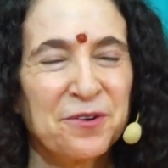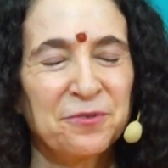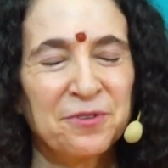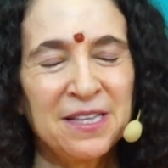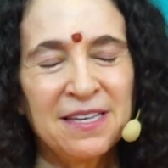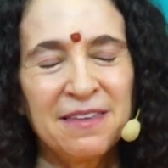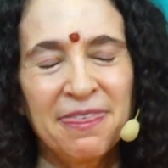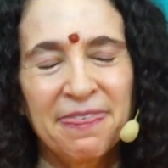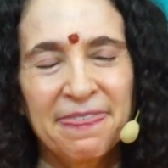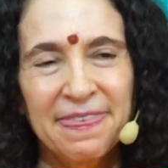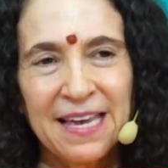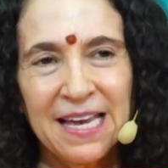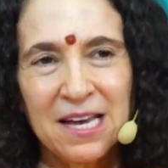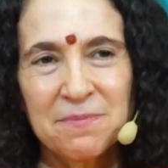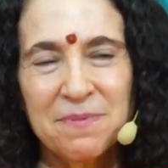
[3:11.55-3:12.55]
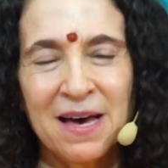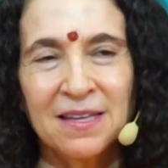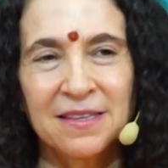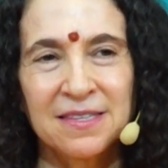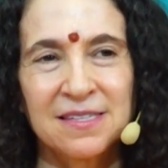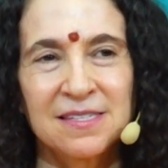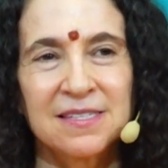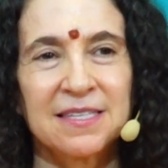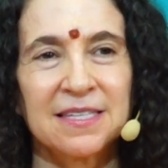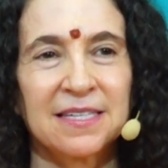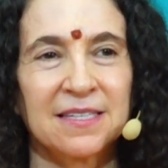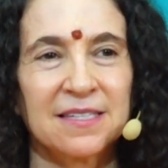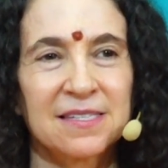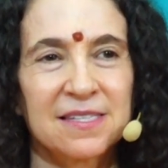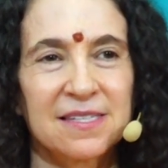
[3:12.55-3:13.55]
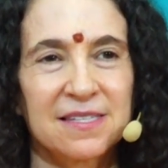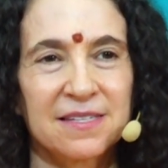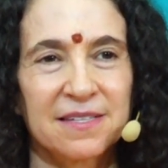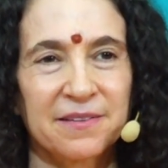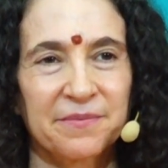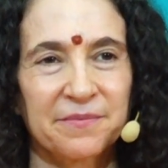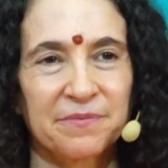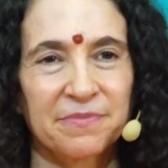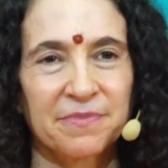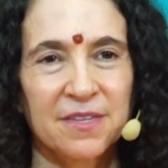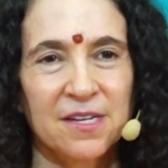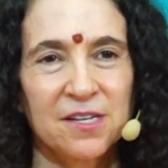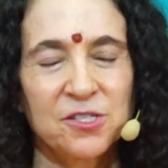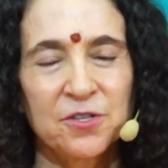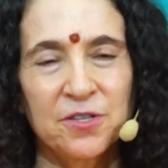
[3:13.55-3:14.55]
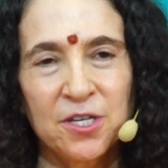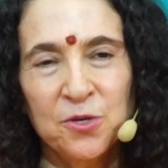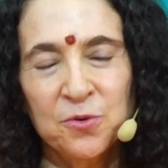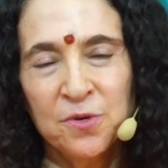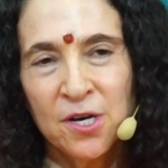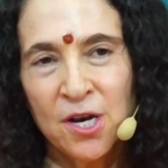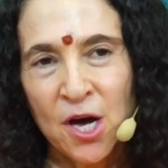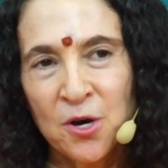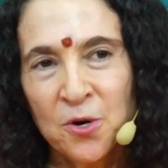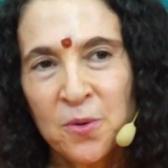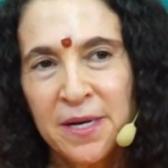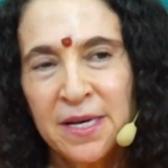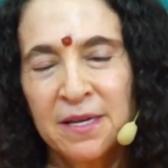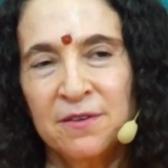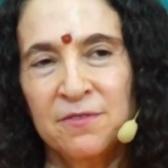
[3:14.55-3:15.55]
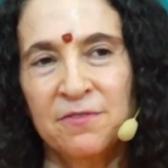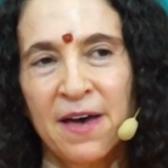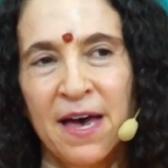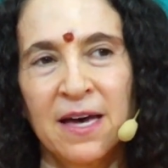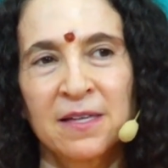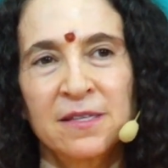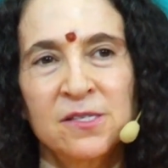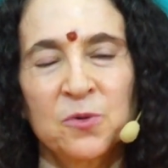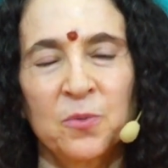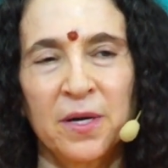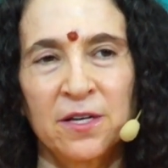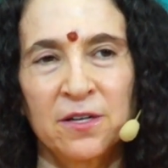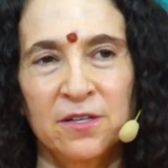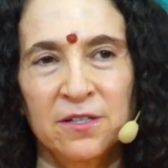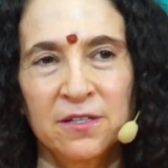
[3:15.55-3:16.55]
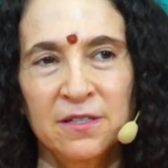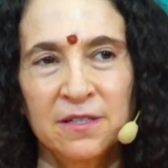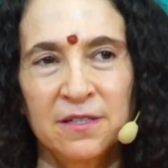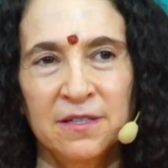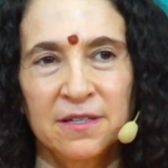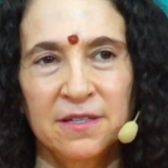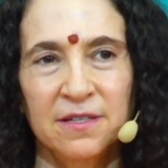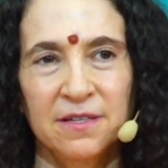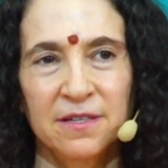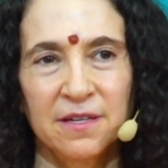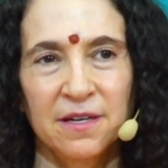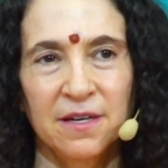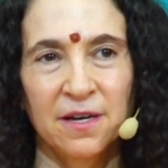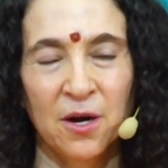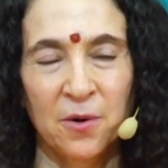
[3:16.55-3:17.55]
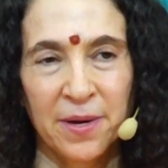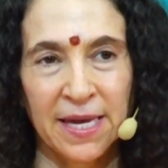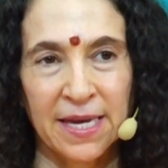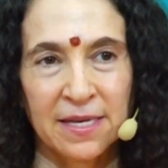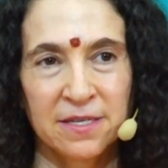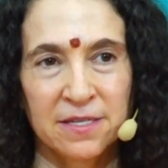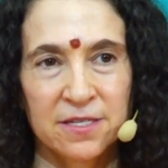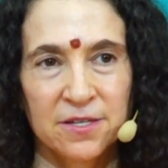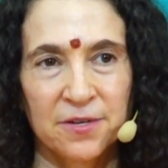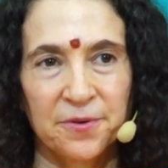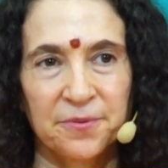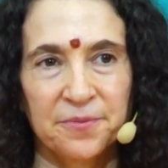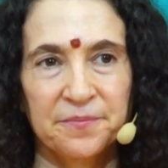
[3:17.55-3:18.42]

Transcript: Really think about these things so that you know in advance what you're going into.